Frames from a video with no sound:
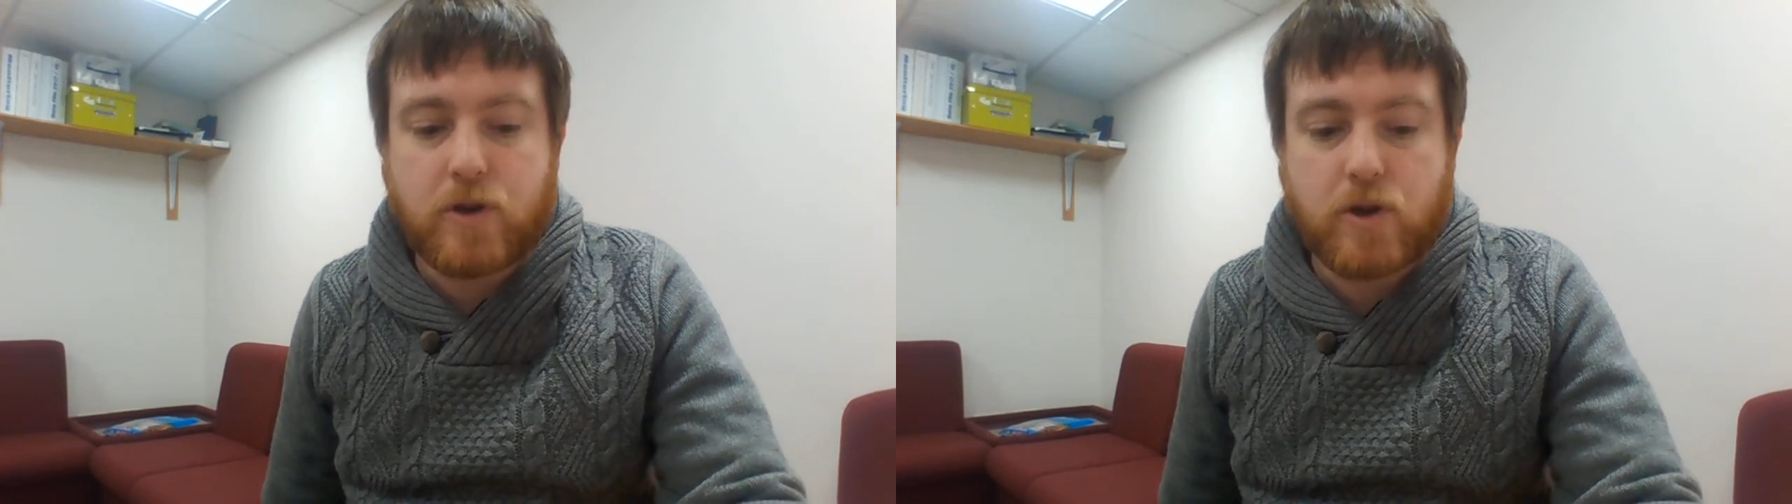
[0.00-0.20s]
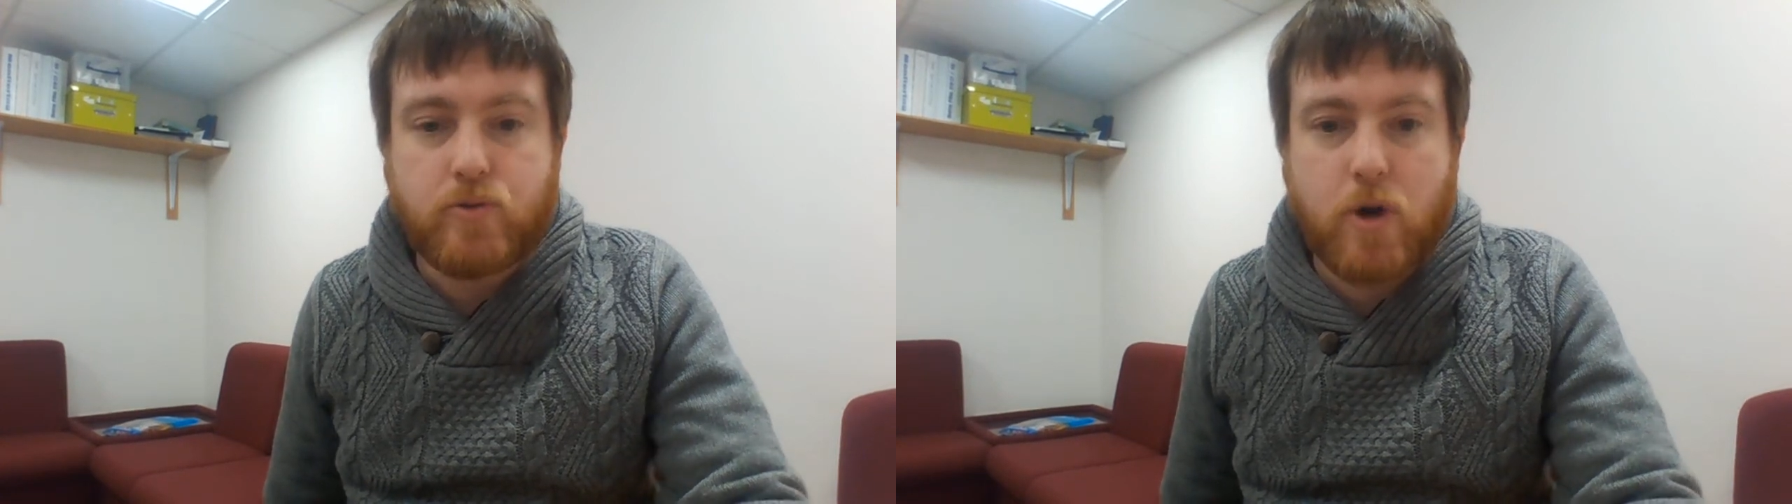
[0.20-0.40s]

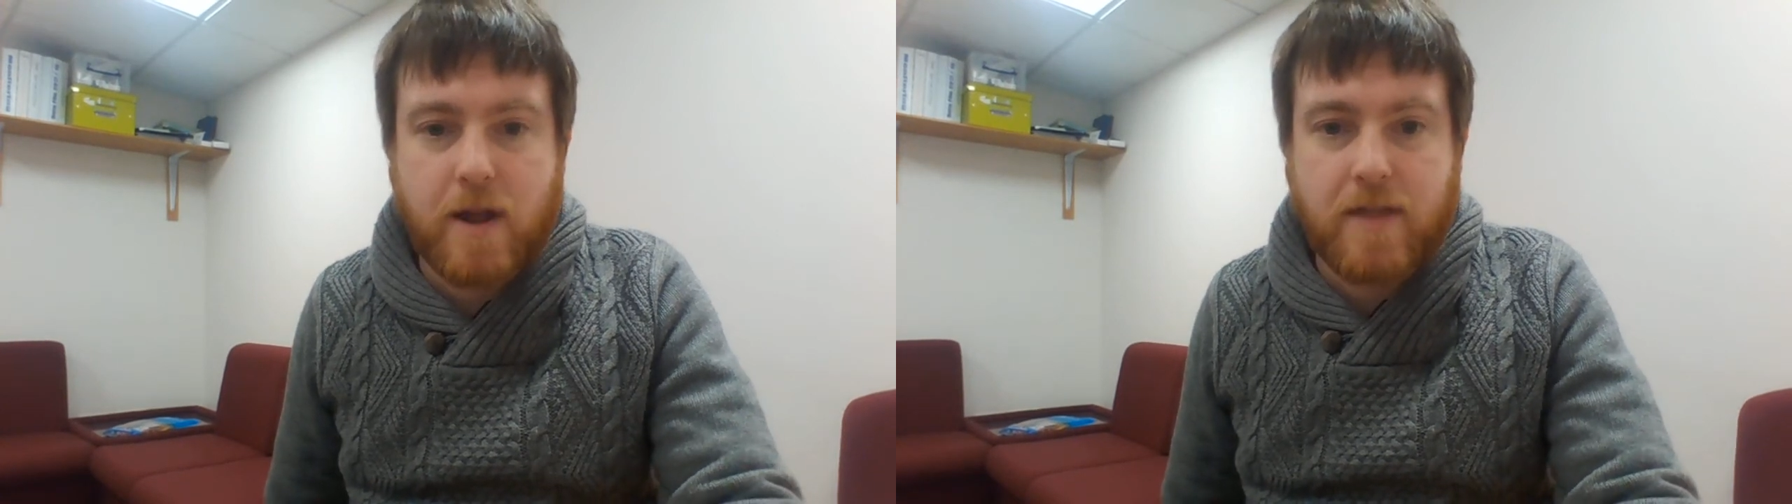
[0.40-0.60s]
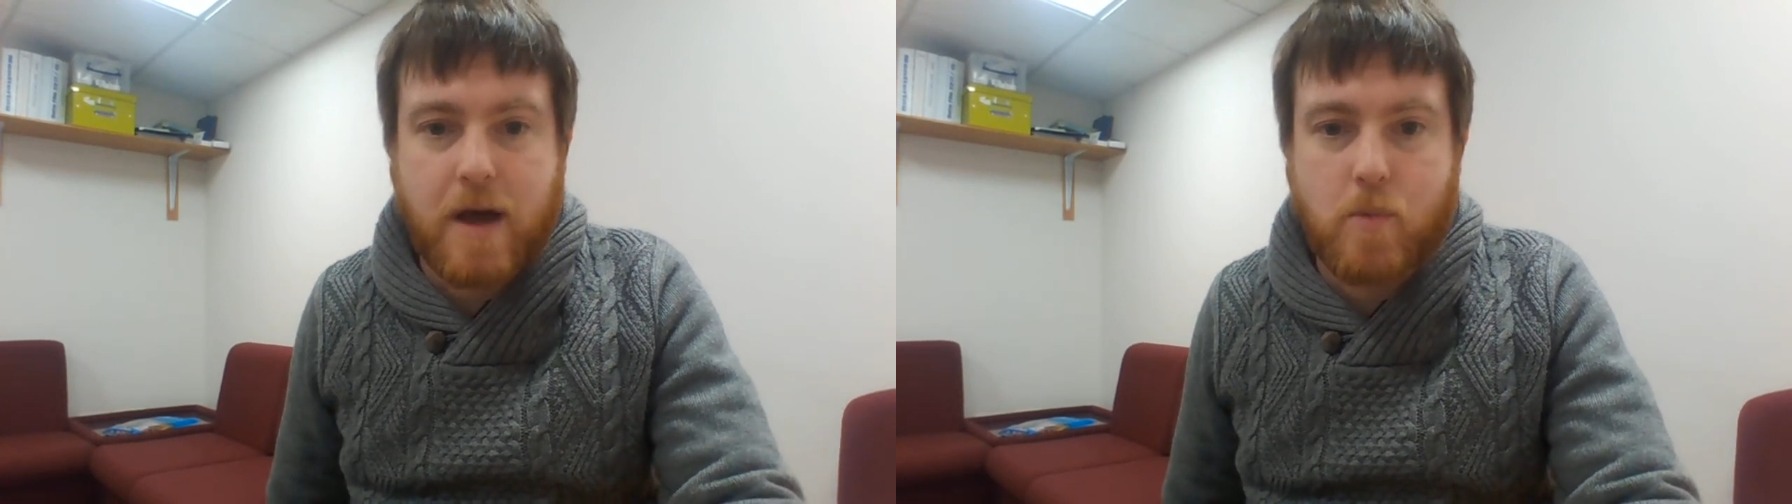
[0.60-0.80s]
can
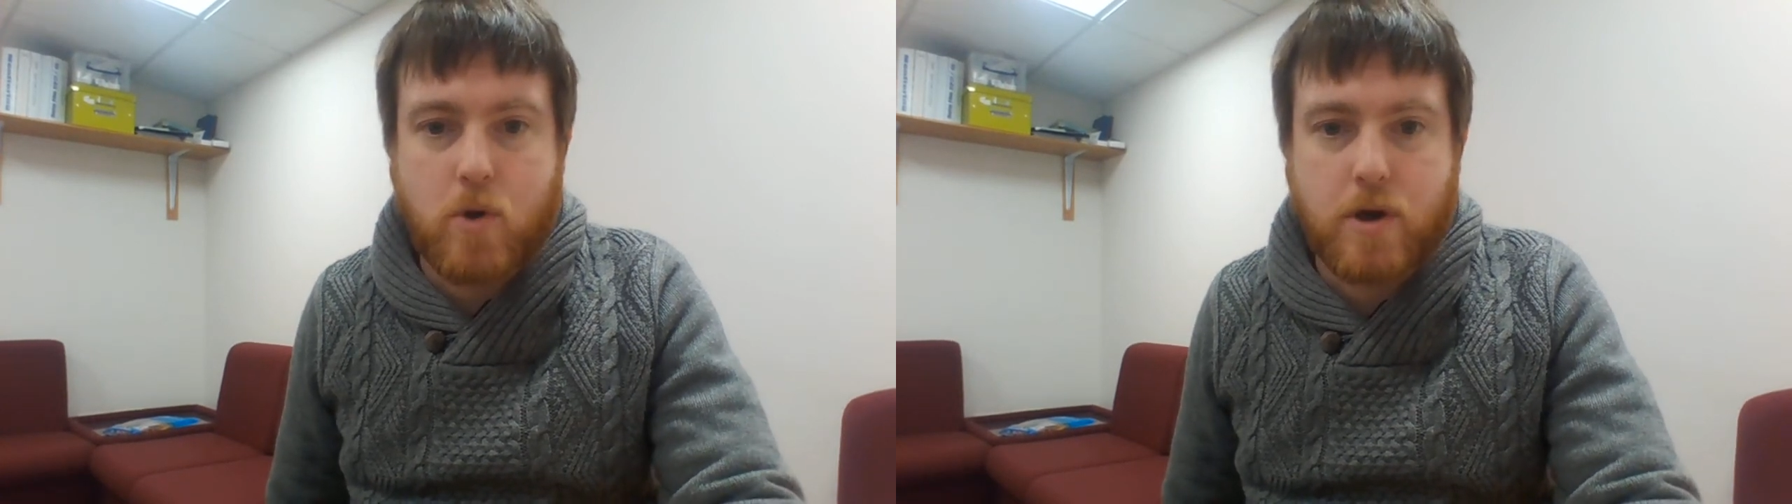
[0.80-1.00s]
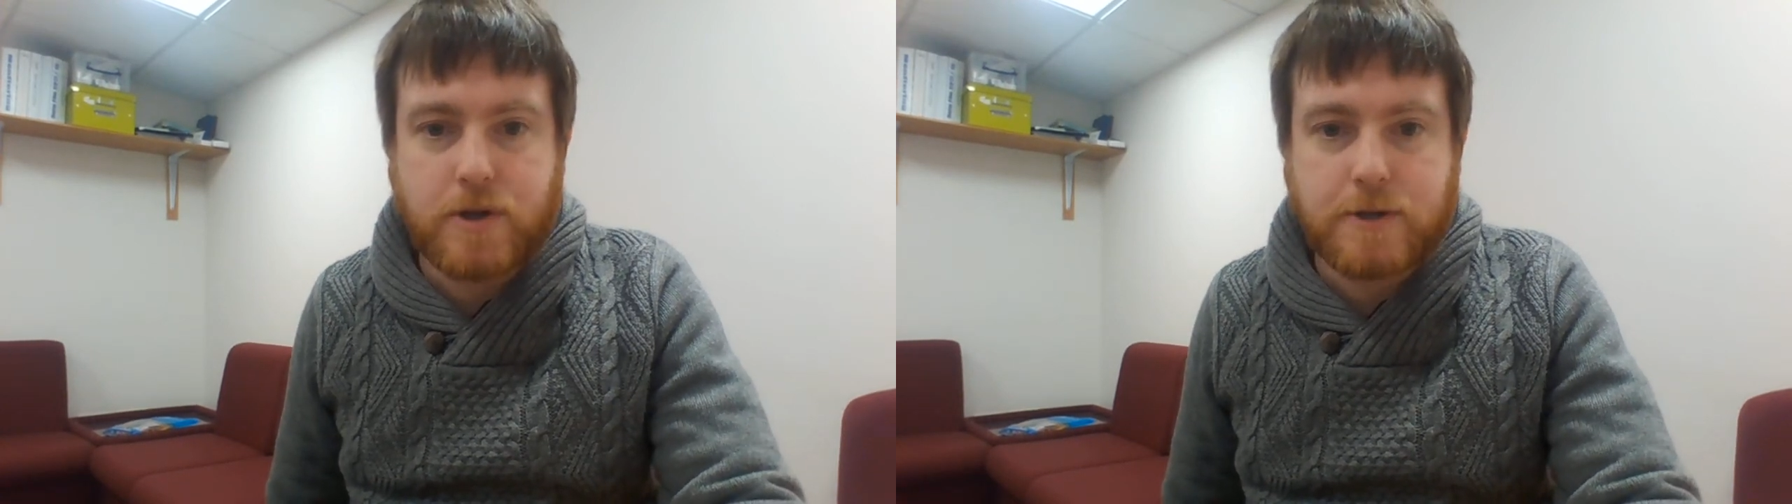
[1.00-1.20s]
write that
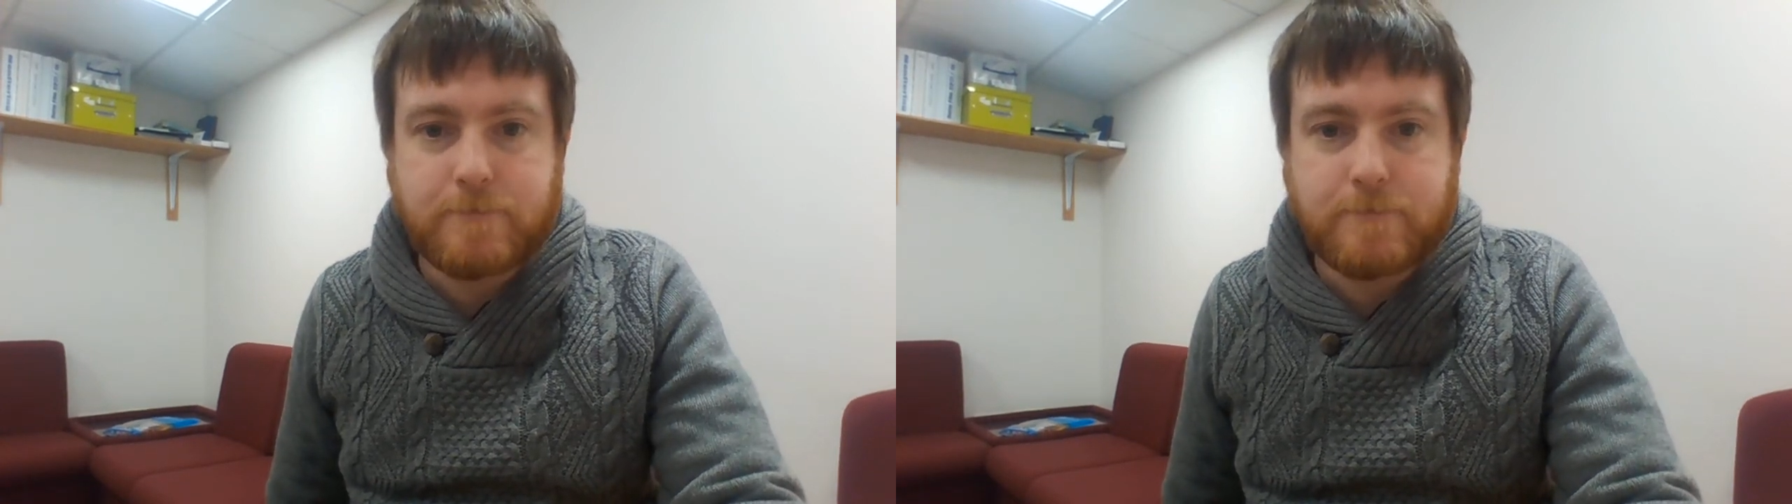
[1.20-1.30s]
word.